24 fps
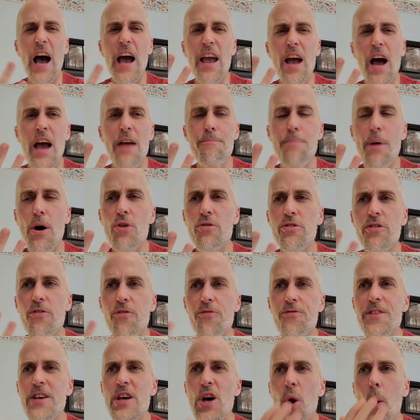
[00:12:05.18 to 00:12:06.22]
I, I both
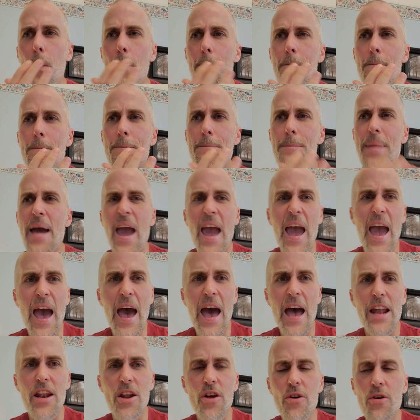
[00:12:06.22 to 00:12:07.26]
feel
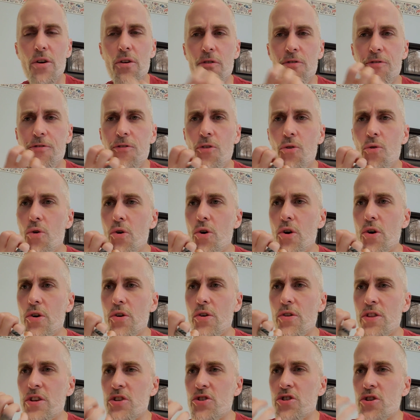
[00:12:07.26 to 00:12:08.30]
bad
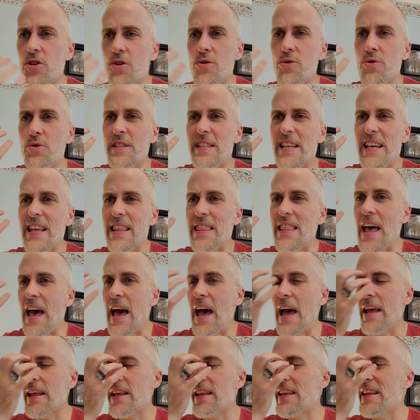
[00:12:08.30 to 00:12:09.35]
for the Jews in
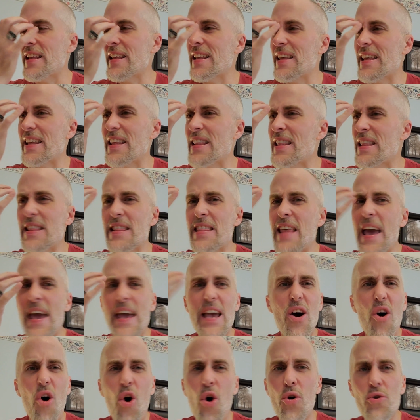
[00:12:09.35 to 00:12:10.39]
that
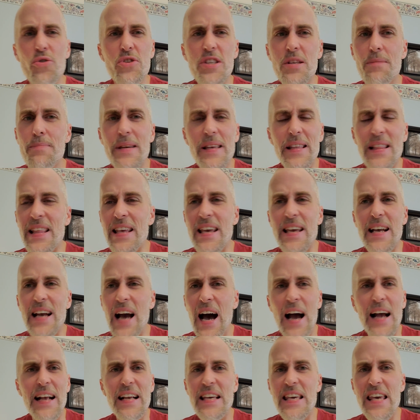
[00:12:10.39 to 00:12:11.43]
they ultimately
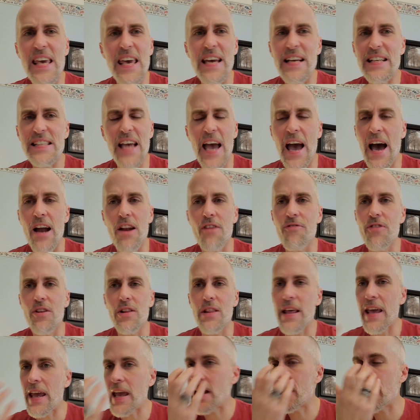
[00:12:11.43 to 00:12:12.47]
got kicked out of the
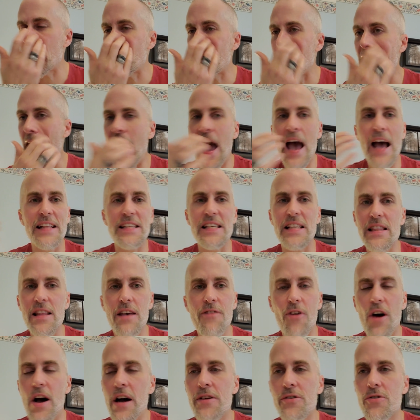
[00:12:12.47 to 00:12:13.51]
land and had to
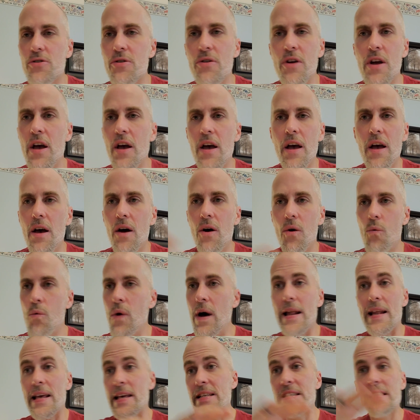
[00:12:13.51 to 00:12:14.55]
live under
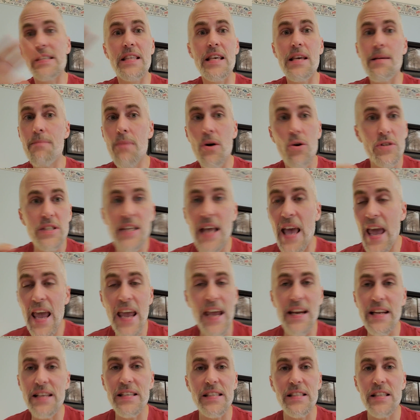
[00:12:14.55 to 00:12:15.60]
what is the most
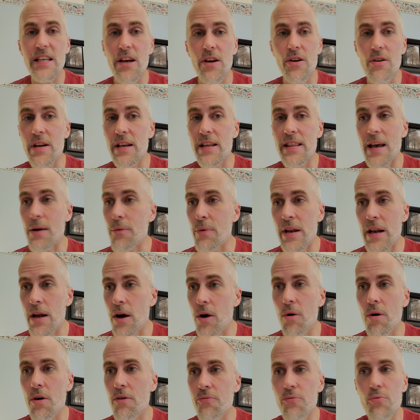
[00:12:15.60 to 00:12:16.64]
heinous tyranny that we
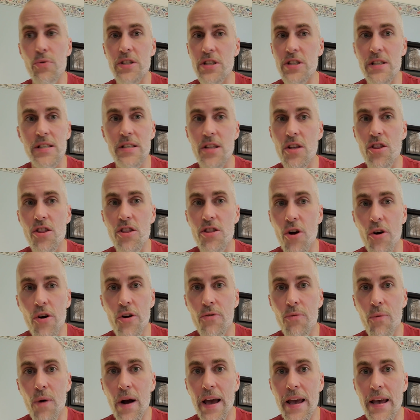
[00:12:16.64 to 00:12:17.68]
know of, which is the
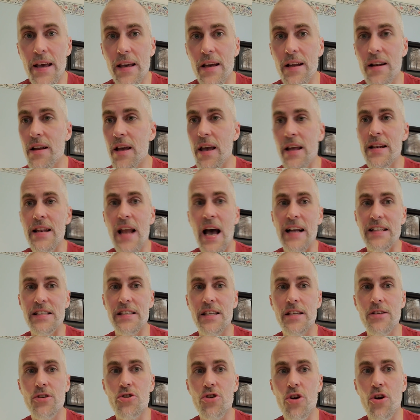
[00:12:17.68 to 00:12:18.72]
Third Reich in, in
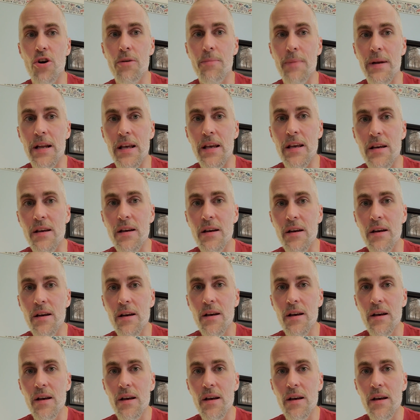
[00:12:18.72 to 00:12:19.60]
Nazi Germany.